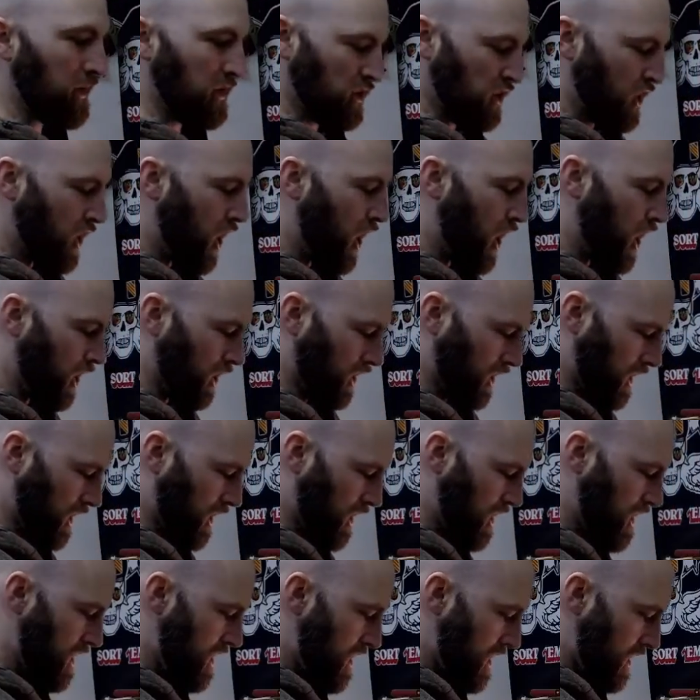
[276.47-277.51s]
bit
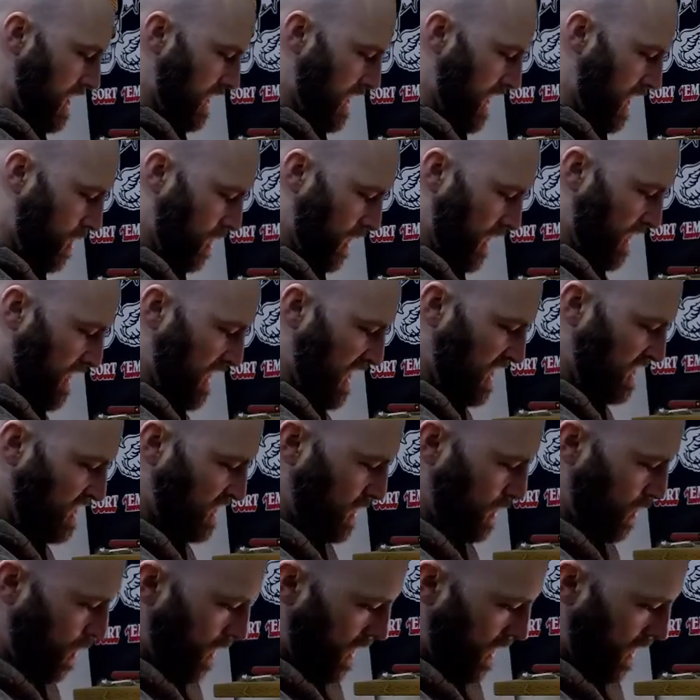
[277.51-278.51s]
taller. Now with this, you